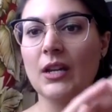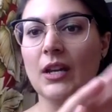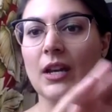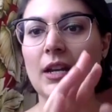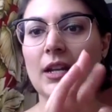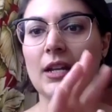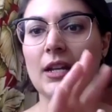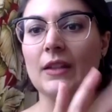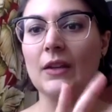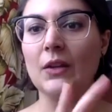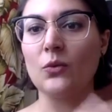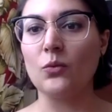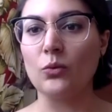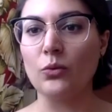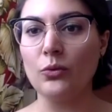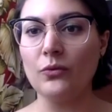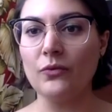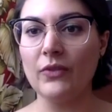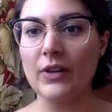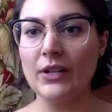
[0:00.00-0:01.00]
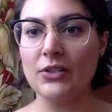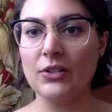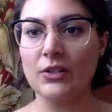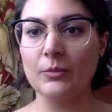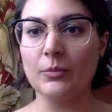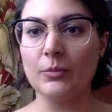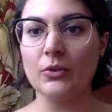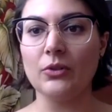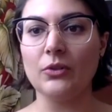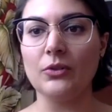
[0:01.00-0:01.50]
any like root
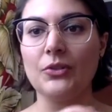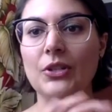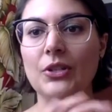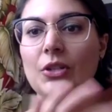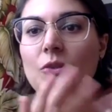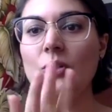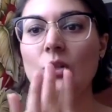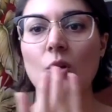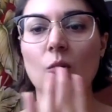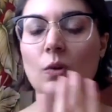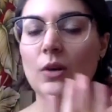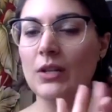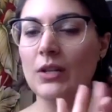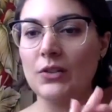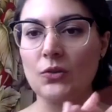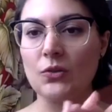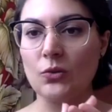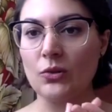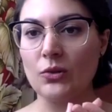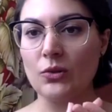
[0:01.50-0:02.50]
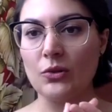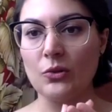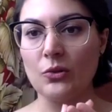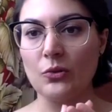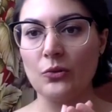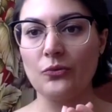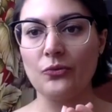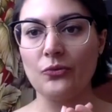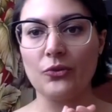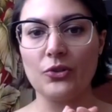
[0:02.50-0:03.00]
vegetable that you don't want to store in the
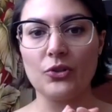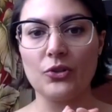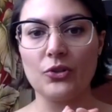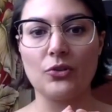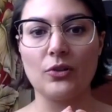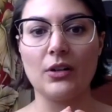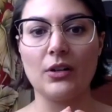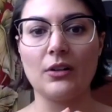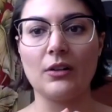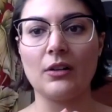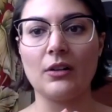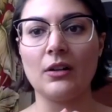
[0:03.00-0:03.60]
refrigerator,